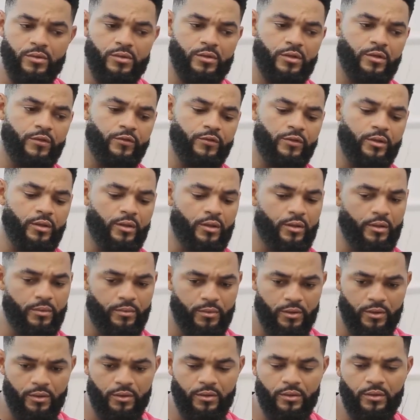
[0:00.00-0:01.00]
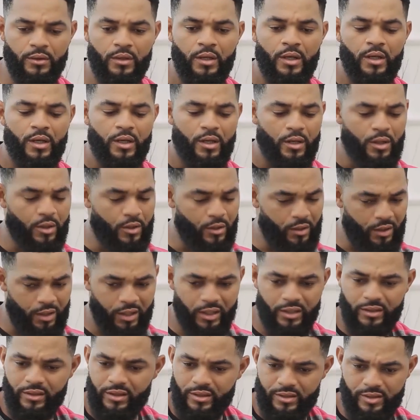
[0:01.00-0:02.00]
Sylvia, come on.
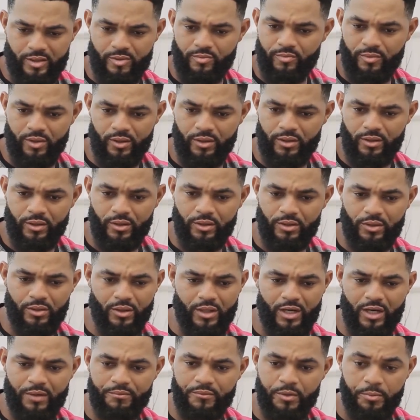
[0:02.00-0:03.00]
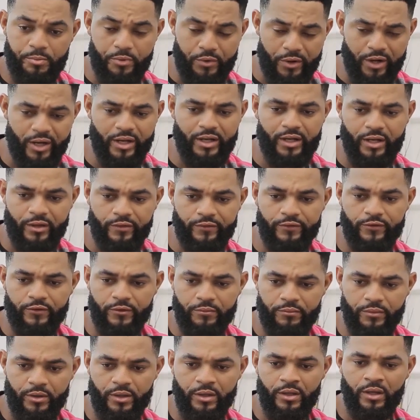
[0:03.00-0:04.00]
Collect this money. You can't be pregnant
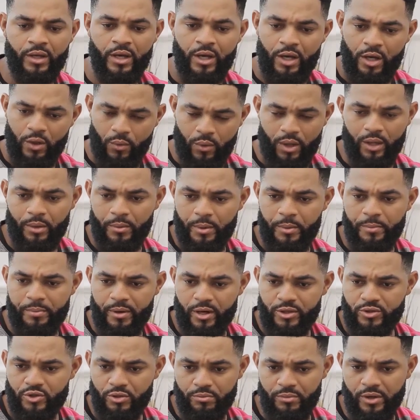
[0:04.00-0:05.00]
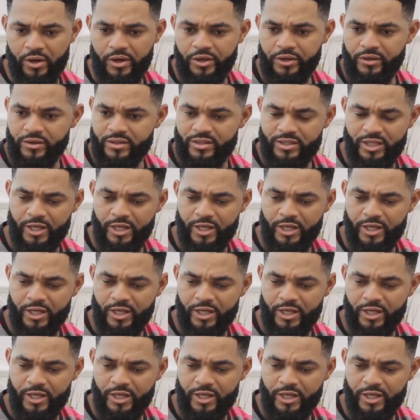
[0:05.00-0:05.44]
for me while I'm about to marry your